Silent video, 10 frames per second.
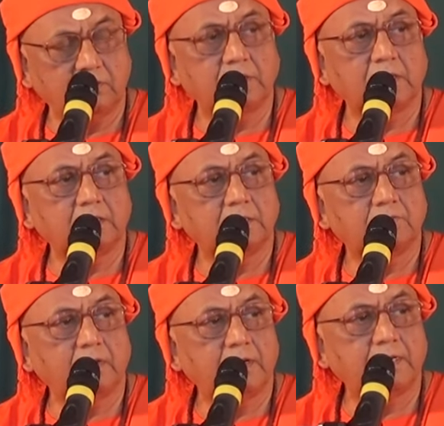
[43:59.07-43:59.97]
looking at
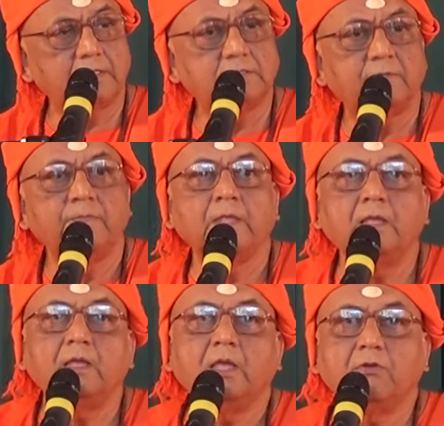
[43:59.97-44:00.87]
the qualities,
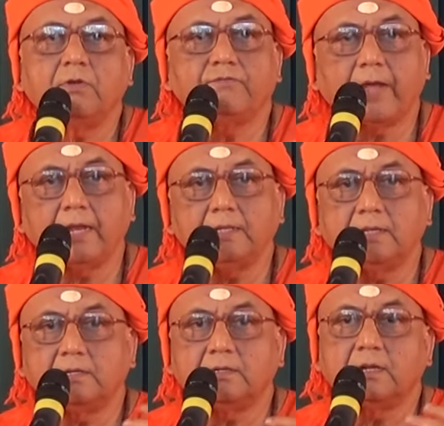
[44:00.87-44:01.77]
you will
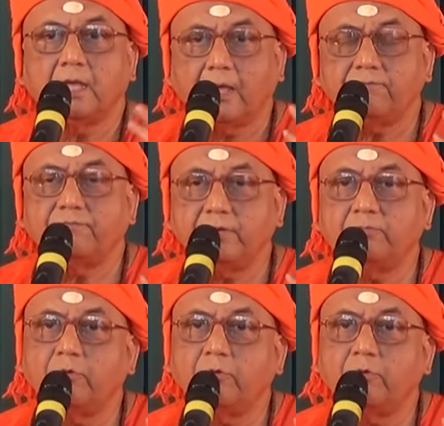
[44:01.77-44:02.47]
find that every